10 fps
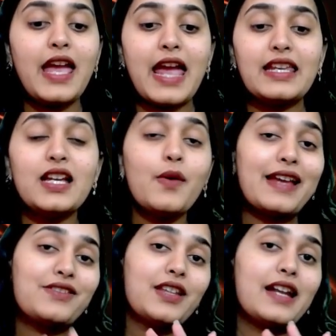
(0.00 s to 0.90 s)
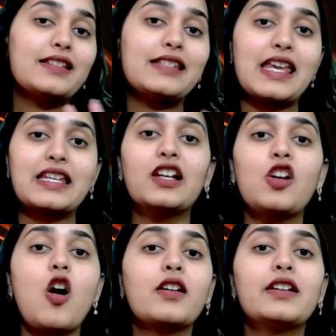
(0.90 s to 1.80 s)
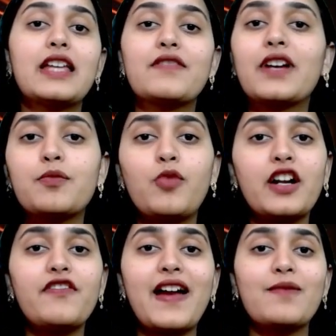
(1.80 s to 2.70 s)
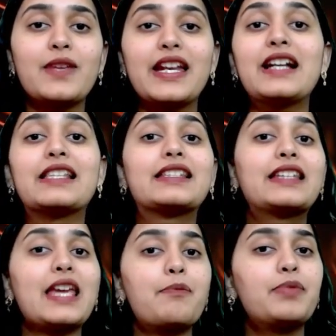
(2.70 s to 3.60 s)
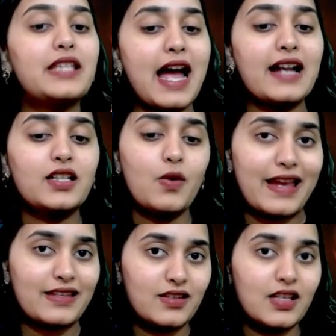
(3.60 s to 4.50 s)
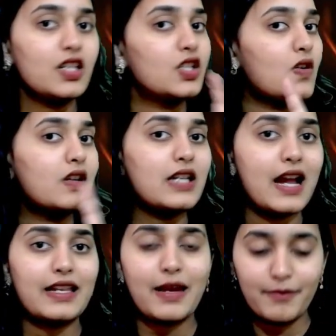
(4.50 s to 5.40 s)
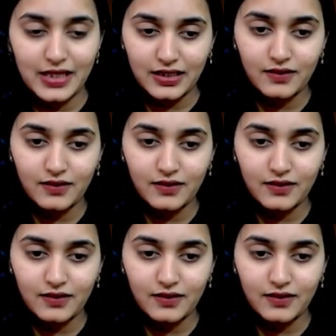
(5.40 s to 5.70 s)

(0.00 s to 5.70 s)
any question that is taking longer than 1.5 minutes skip that question don't attempt it